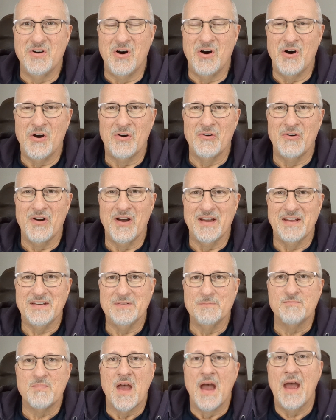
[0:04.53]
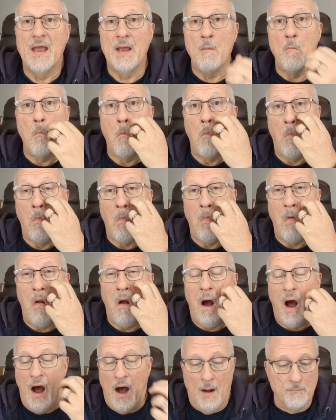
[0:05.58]
All right. Hey,
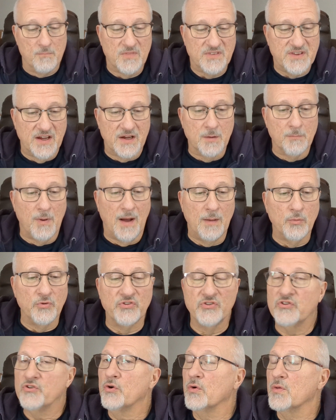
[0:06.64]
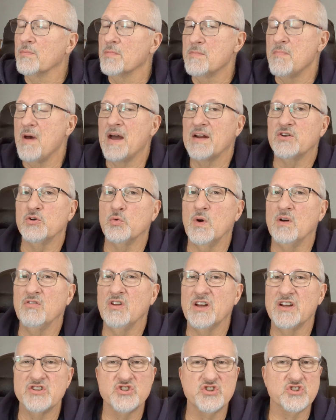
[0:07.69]
take your Bibles and turn with me back to
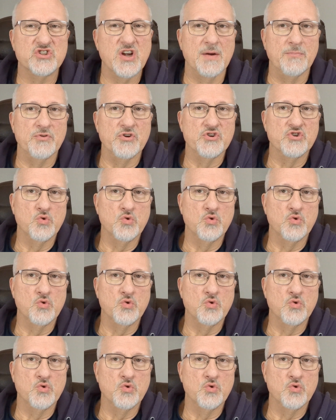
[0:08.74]
Revelation chapter